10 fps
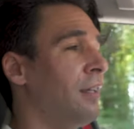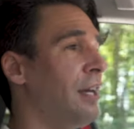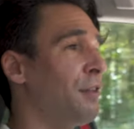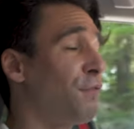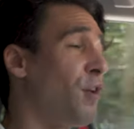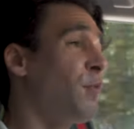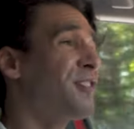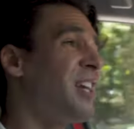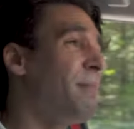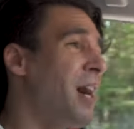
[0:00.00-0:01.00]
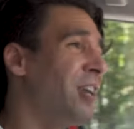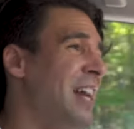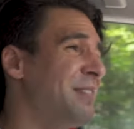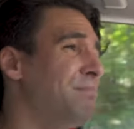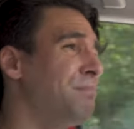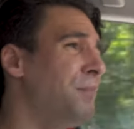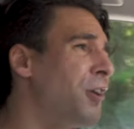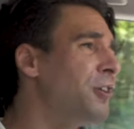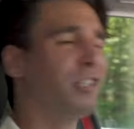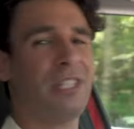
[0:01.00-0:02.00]
Now the front wheel drive model has
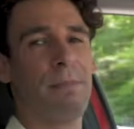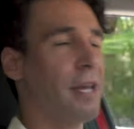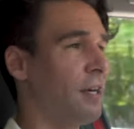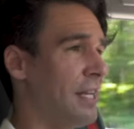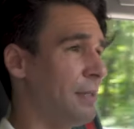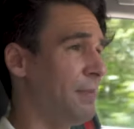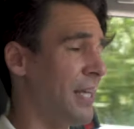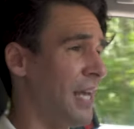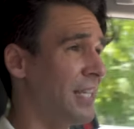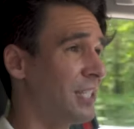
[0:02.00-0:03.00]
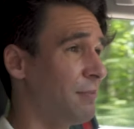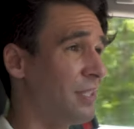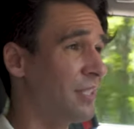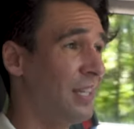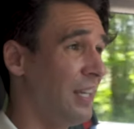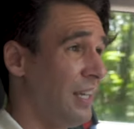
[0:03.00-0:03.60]
marginally better EPA estimates,